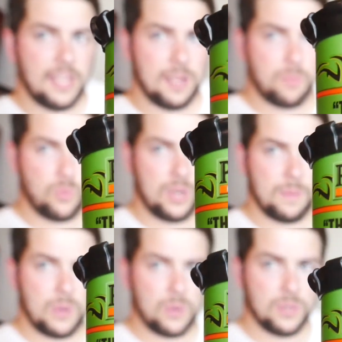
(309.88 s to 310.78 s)
a
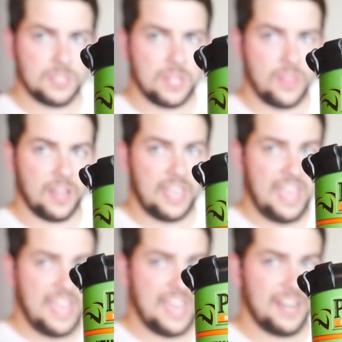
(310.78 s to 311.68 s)
Primos the
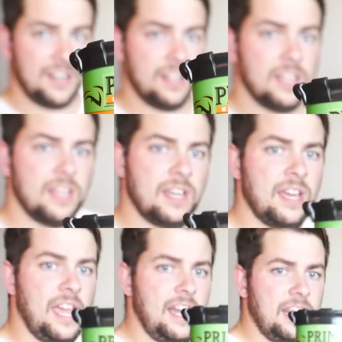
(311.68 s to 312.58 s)
can.
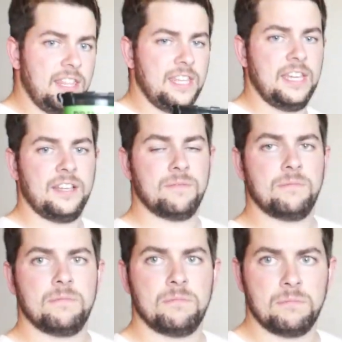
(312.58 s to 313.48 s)
Anything
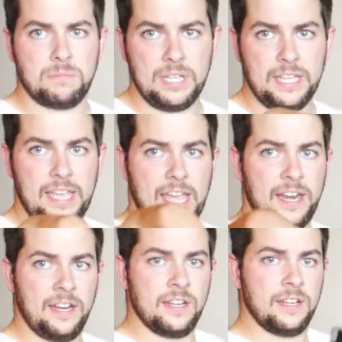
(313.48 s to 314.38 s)
bleat can.